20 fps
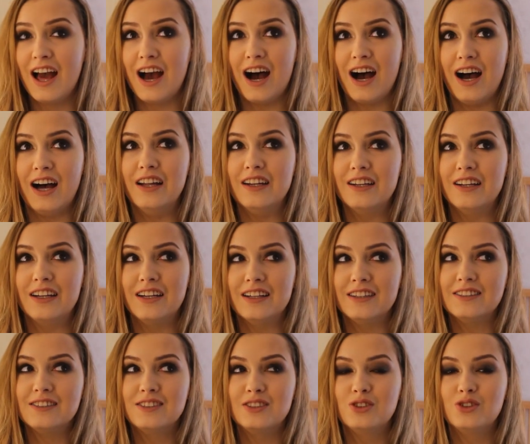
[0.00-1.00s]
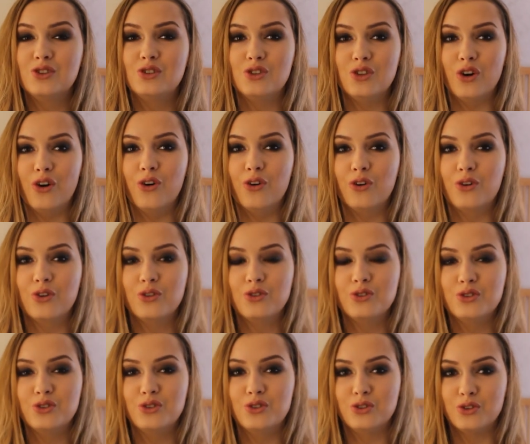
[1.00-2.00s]
and it stung
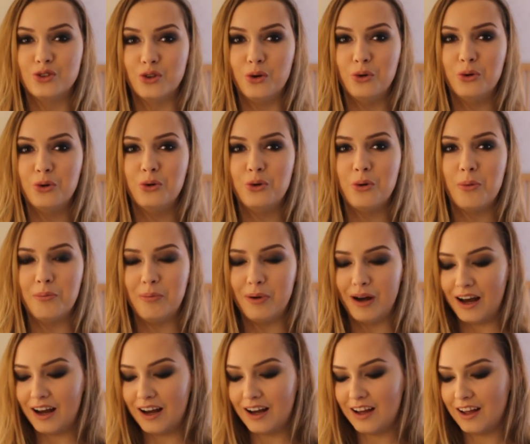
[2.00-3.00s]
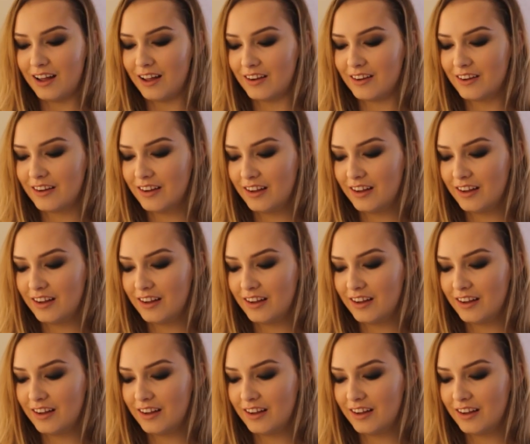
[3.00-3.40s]
so bad.